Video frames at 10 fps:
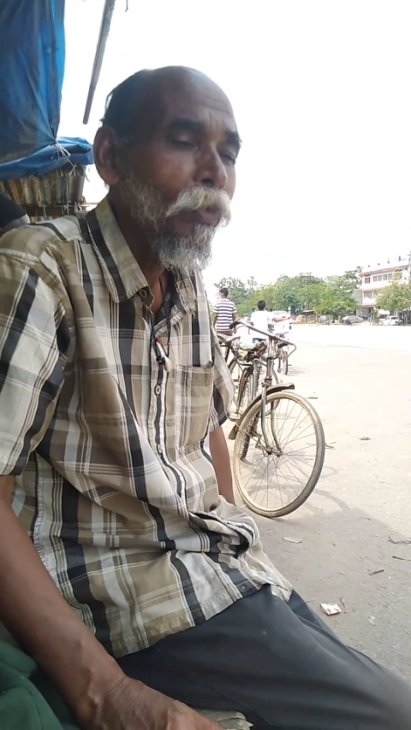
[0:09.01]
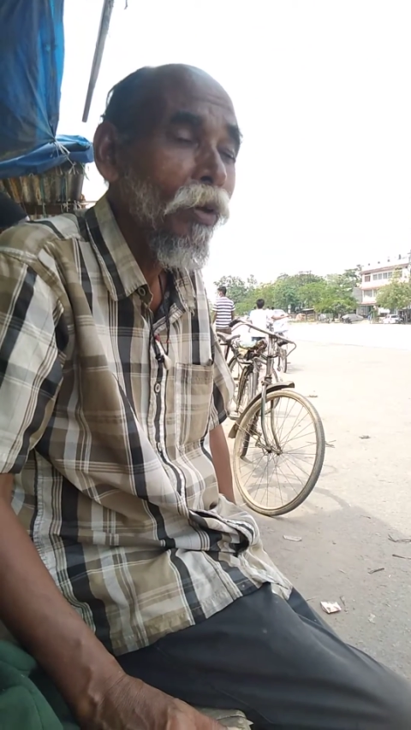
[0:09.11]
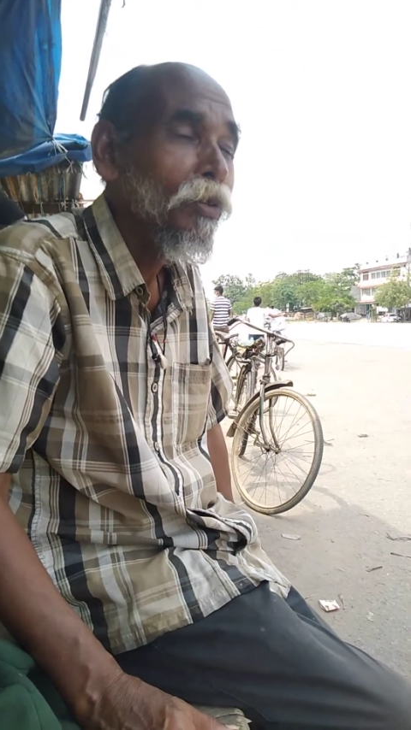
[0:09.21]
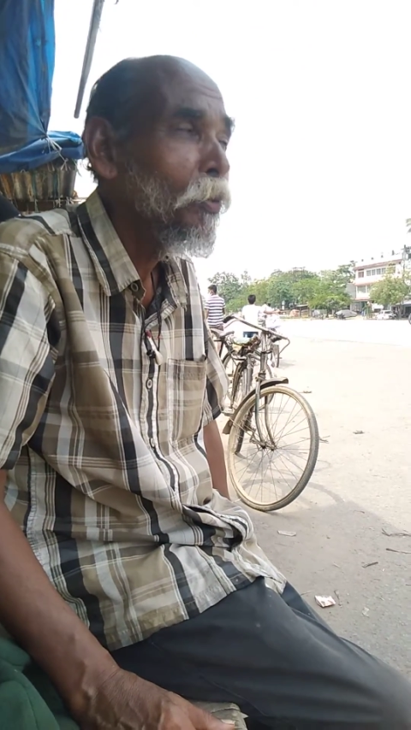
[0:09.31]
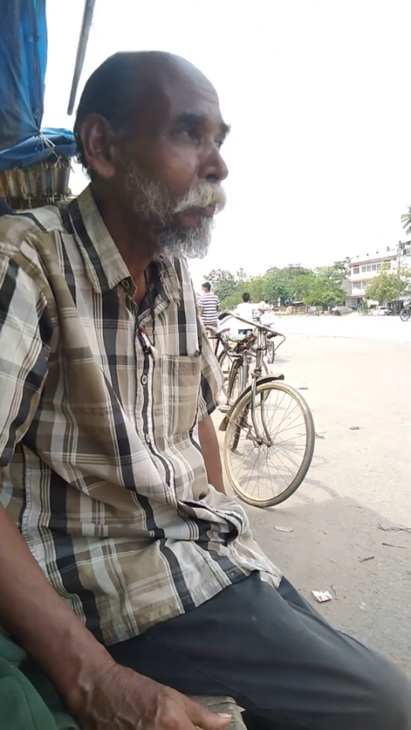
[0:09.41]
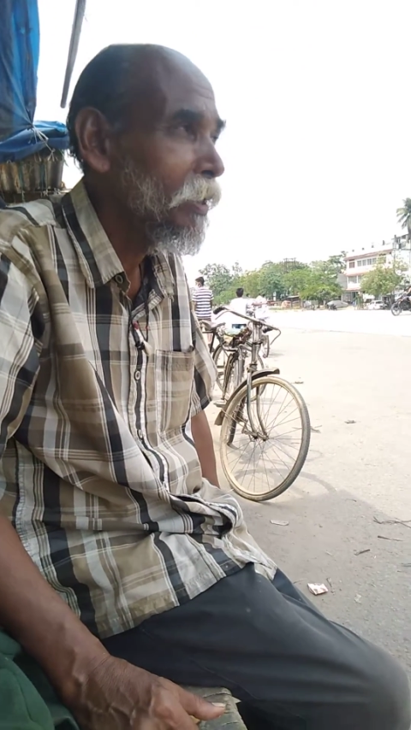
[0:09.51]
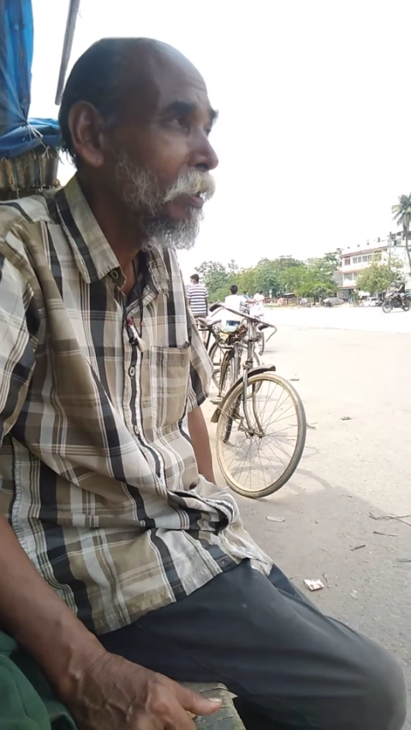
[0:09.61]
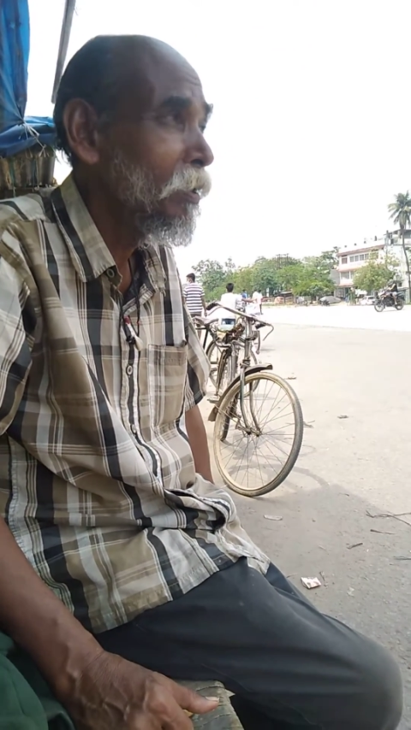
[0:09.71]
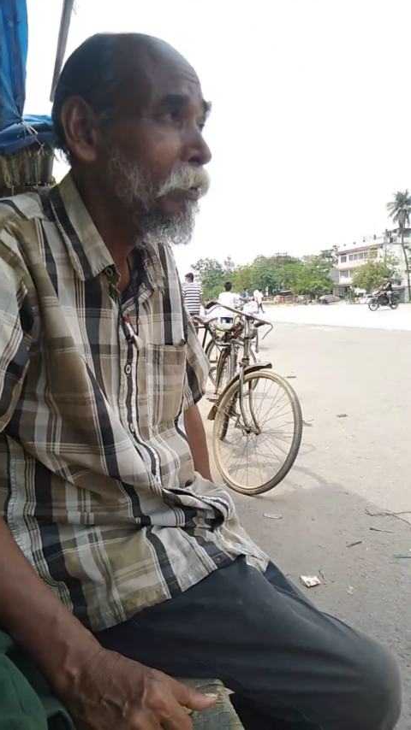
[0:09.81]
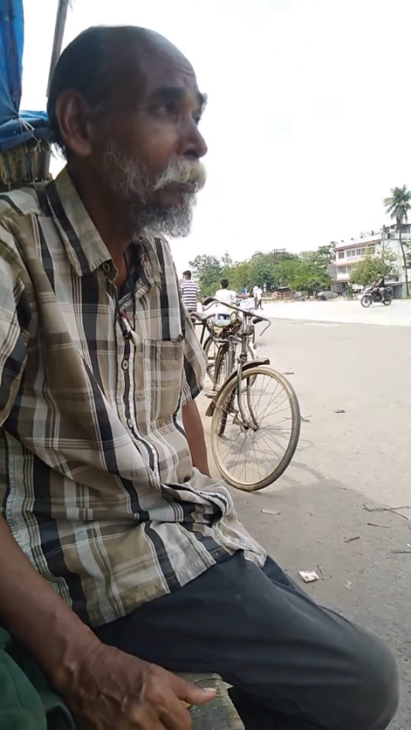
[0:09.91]
also
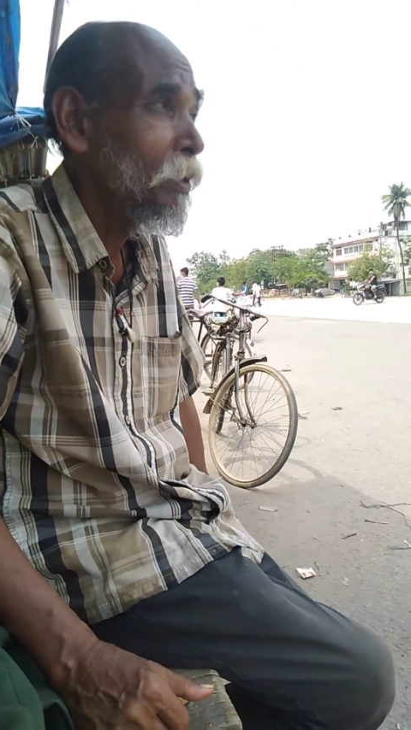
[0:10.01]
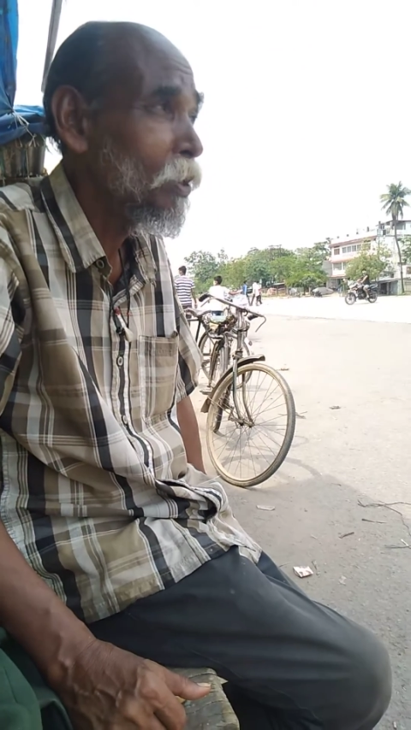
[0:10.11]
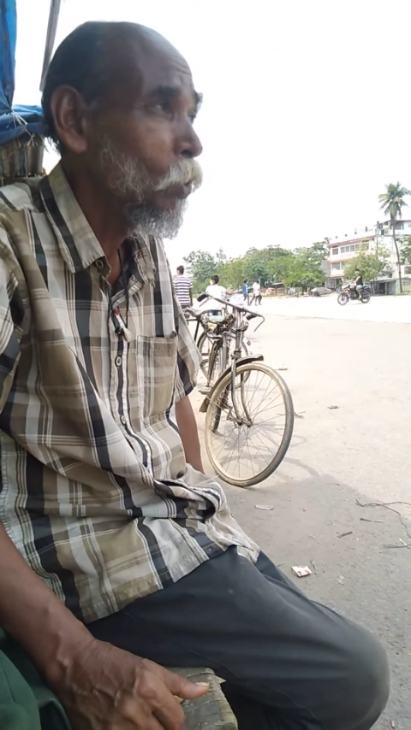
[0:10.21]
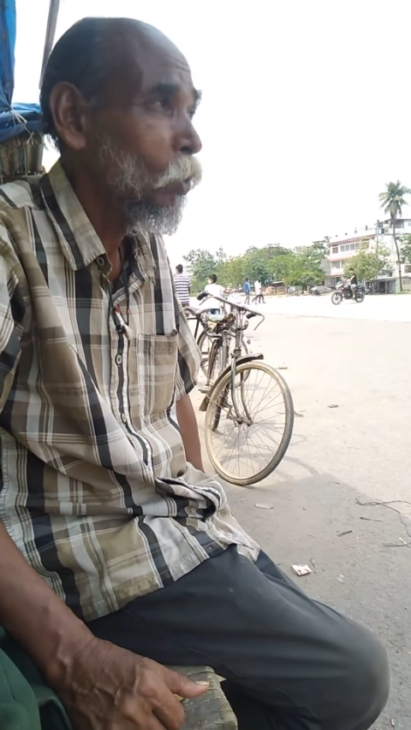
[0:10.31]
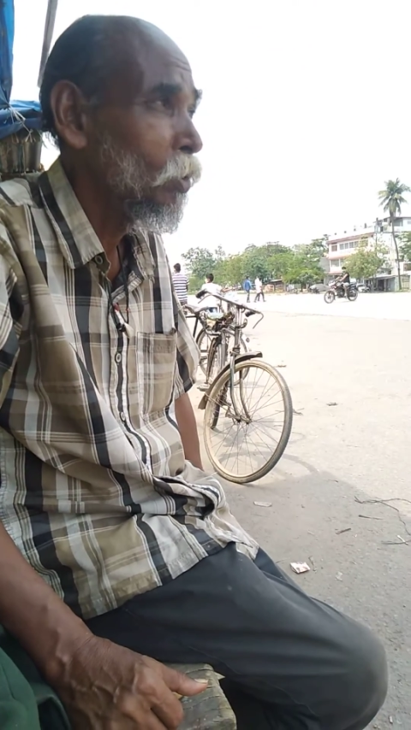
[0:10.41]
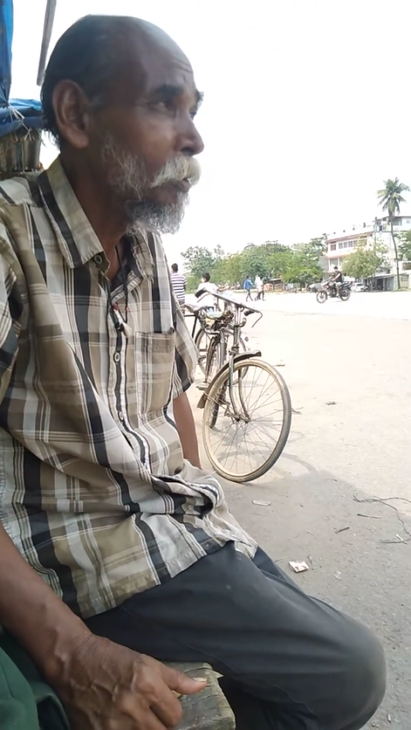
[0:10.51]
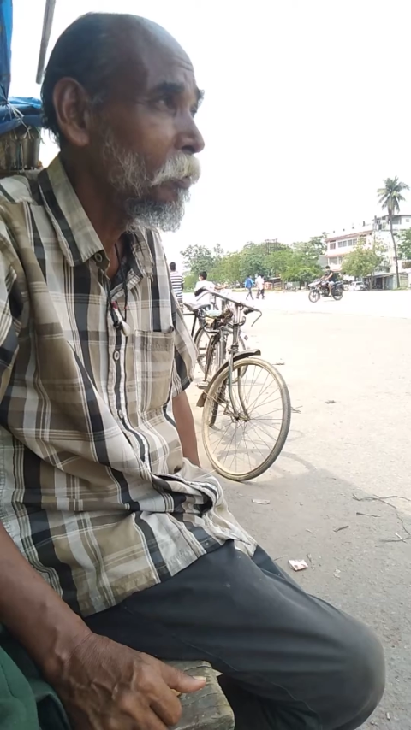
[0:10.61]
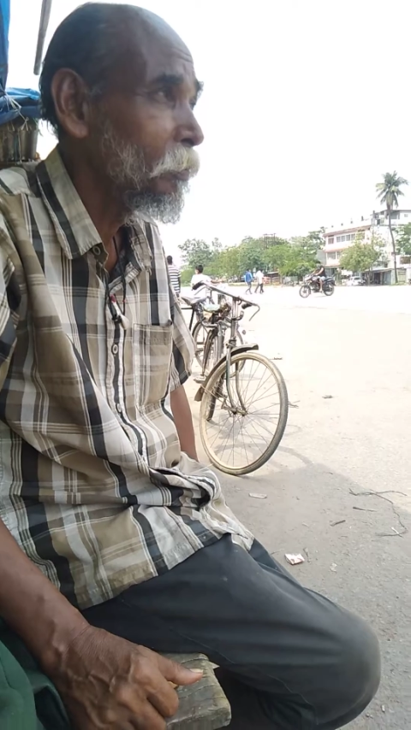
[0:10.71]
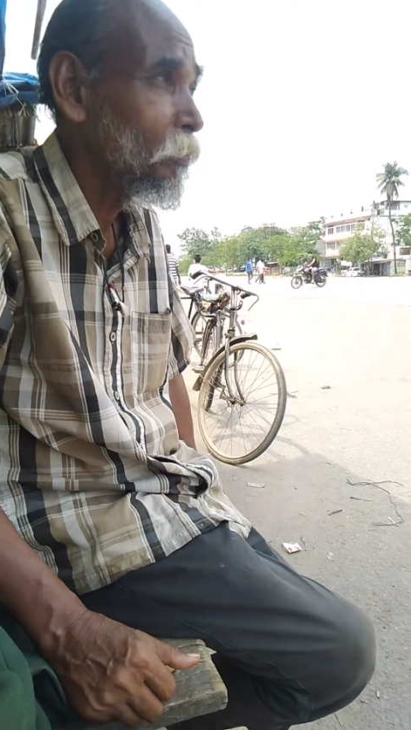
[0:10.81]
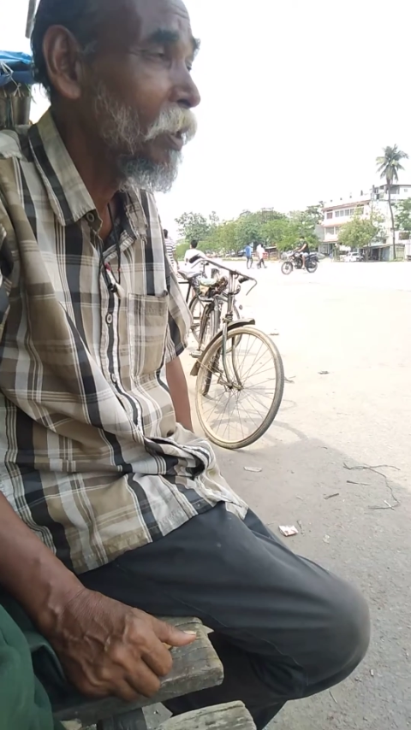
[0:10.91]
biscuit
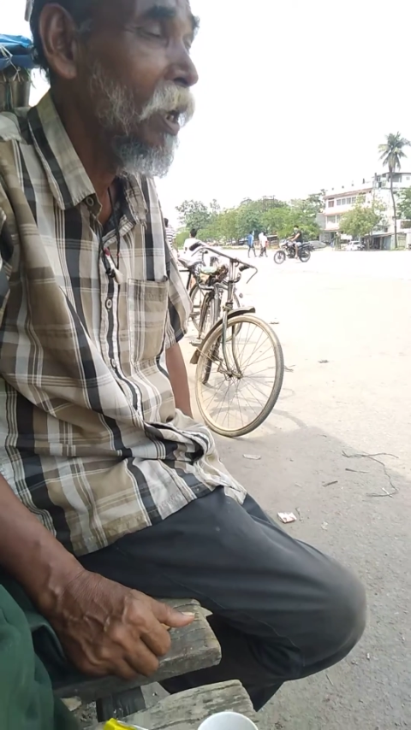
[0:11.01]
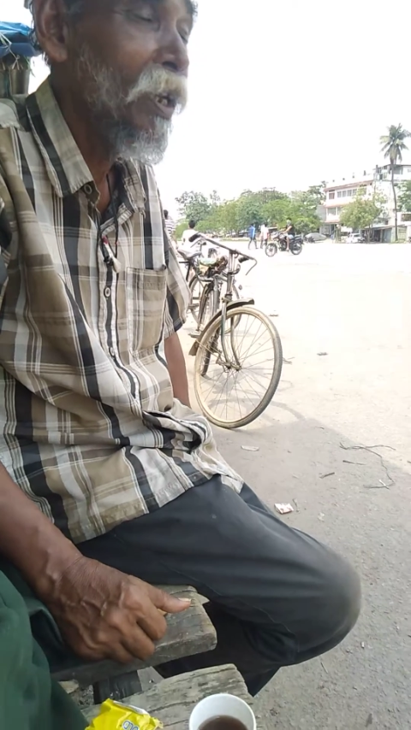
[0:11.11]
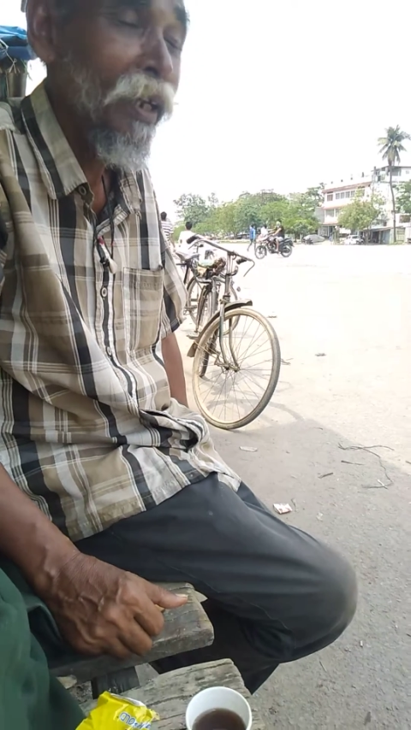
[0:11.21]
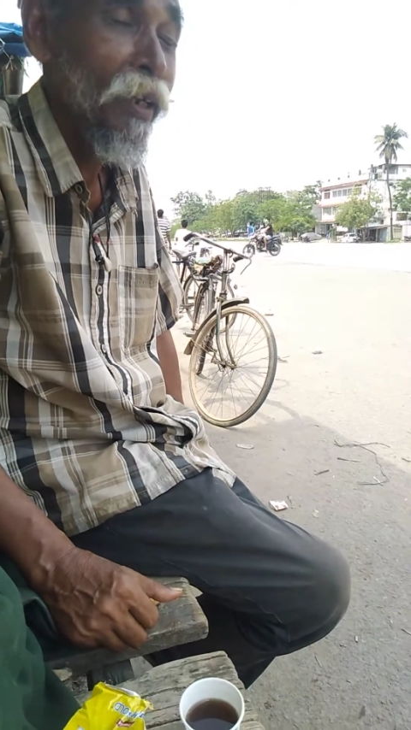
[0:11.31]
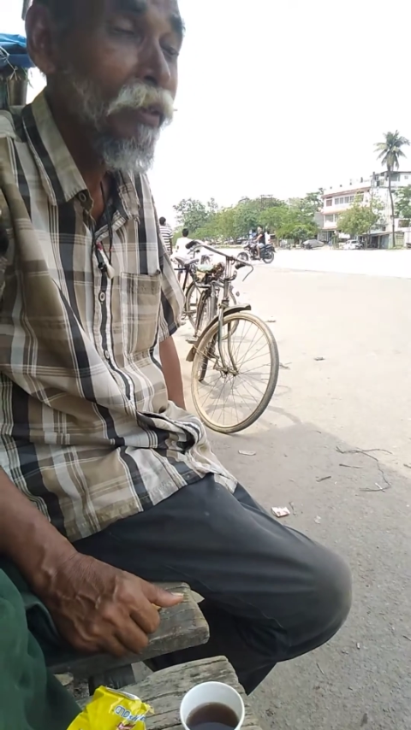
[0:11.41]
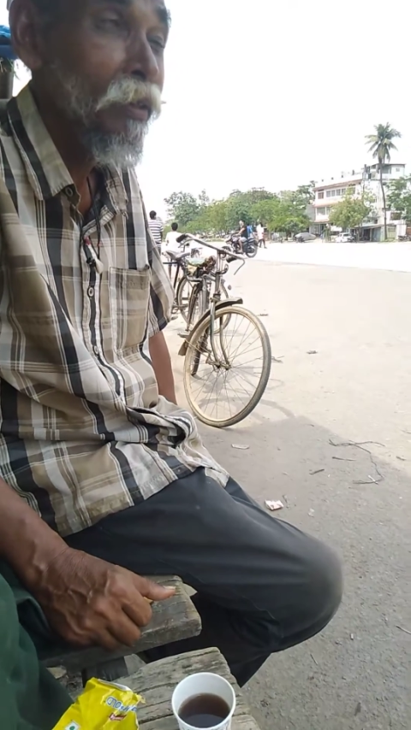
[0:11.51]
and others.